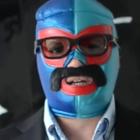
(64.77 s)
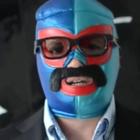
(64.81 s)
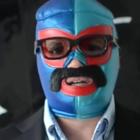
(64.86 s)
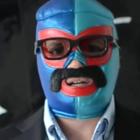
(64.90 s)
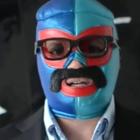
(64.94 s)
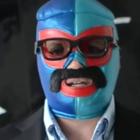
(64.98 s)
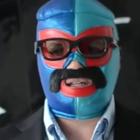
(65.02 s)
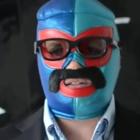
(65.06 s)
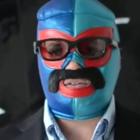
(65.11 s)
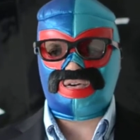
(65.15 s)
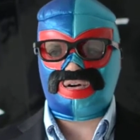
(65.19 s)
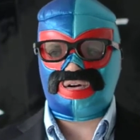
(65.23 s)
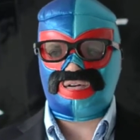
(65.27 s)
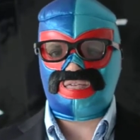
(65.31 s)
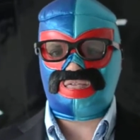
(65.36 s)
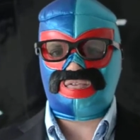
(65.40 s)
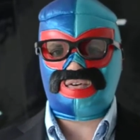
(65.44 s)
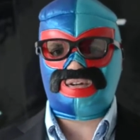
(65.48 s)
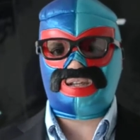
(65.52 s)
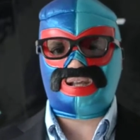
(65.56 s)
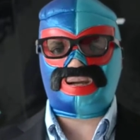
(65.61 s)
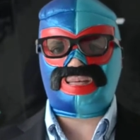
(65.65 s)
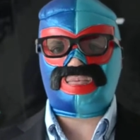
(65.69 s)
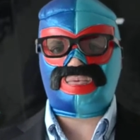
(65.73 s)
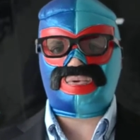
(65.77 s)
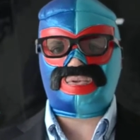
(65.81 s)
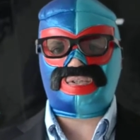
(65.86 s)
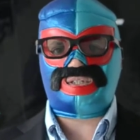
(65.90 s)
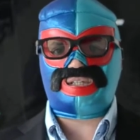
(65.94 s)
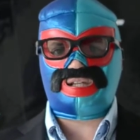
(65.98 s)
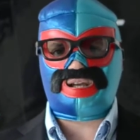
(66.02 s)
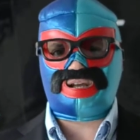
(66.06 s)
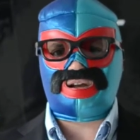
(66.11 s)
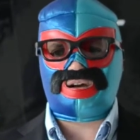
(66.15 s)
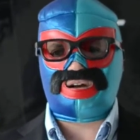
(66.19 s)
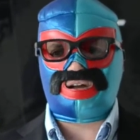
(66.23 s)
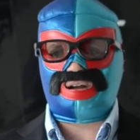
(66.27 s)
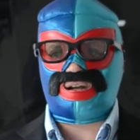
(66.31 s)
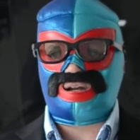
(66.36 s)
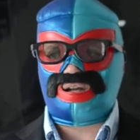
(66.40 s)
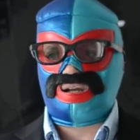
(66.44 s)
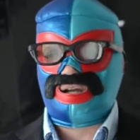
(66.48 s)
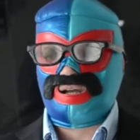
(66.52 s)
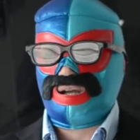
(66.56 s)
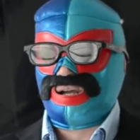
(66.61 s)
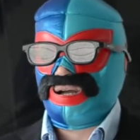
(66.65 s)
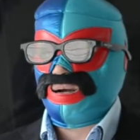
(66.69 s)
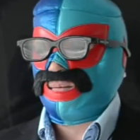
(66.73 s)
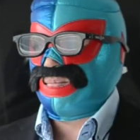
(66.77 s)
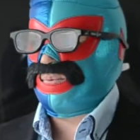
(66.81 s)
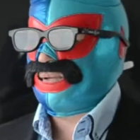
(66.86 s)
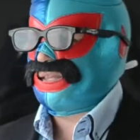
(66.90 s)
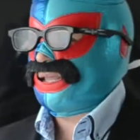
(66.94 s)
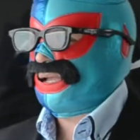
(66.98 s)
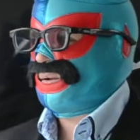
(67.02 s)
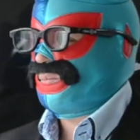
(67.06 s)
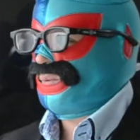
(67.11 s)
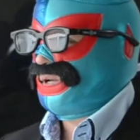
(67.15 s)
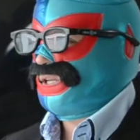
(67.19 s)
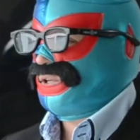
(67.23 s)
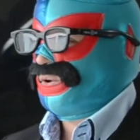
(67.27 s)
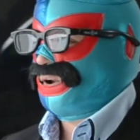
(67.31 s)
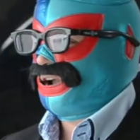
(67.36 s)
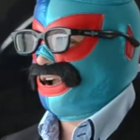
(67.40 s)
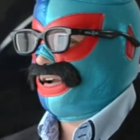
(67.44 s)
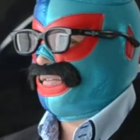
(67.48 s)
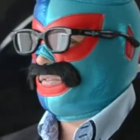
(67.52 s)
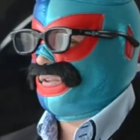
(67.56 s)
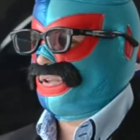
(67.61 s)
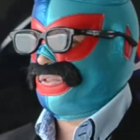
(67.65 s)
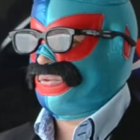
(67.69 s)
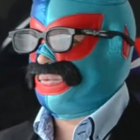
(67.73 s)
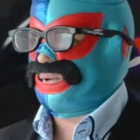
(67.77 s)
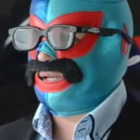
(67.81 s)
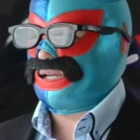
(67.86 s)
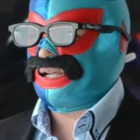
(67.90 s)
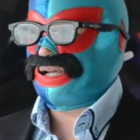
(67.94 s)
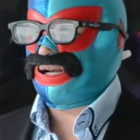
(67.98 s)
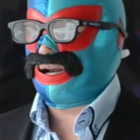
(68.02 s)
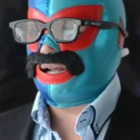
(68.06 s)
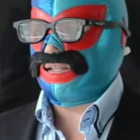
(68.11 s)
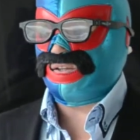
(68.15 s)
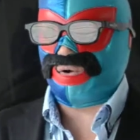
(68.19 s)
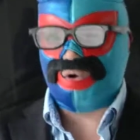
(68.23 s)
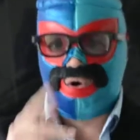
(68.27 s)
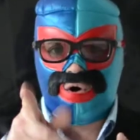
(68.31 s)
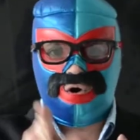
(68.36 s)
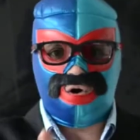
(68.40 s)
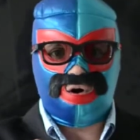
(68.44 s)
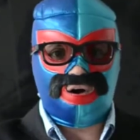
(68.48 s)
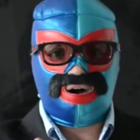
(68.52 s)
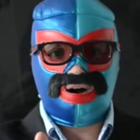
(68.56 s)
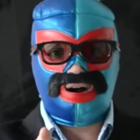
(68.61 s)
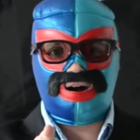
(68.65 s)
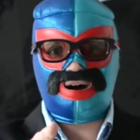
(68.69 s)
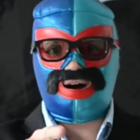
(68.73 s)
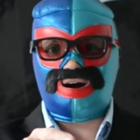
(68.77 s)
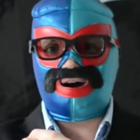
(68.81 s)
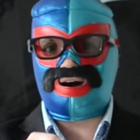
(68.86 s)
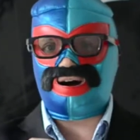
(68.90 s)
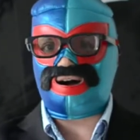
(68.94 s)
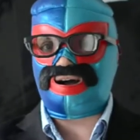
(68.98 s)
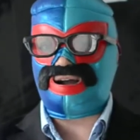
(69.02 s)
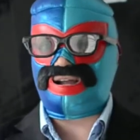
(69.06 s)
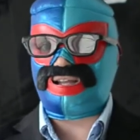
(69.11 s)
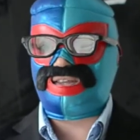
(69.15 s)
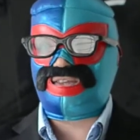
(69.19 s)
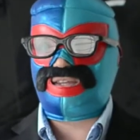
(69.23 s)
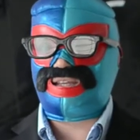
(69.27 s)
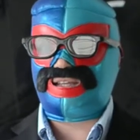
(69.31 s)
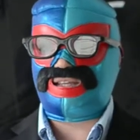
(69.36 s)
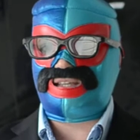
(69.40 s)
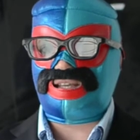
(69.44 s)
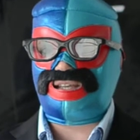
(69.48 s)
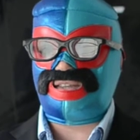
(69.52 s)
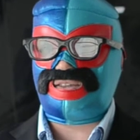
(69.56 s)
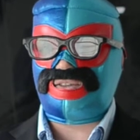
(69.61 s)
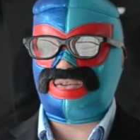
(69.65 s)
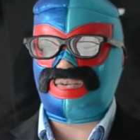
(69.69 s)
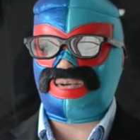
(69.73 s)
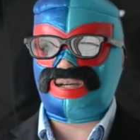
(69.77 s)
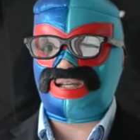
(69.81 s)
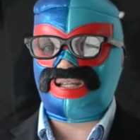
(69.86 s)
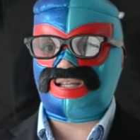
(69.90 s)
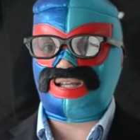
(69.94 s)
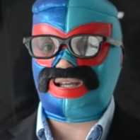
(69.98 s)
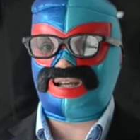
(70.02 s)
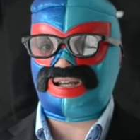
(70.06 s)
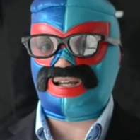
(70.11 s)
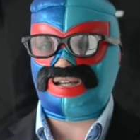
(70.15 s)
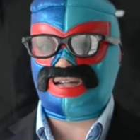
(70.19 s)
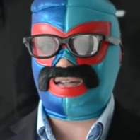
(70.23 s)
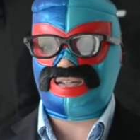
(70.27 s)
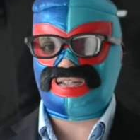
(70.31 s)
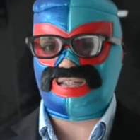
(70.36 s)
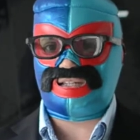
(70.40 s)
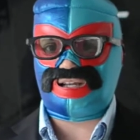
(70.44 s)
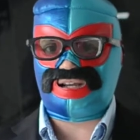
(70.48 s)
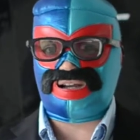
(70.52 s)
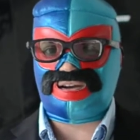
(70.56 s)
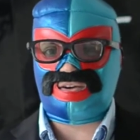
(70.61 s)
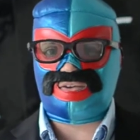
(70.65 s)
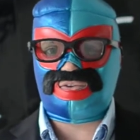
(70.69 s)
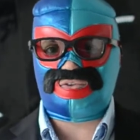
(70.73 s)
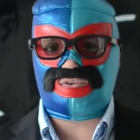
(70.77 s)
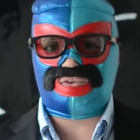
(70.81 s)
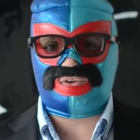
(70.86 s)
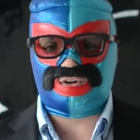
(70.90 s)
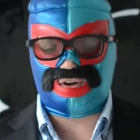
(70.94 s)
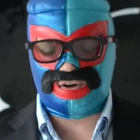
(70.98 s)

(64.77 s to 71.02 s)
It's hard for them to stay on. But then when you have the 3D glasses, oh, ha ha, I did the 3D, scared you.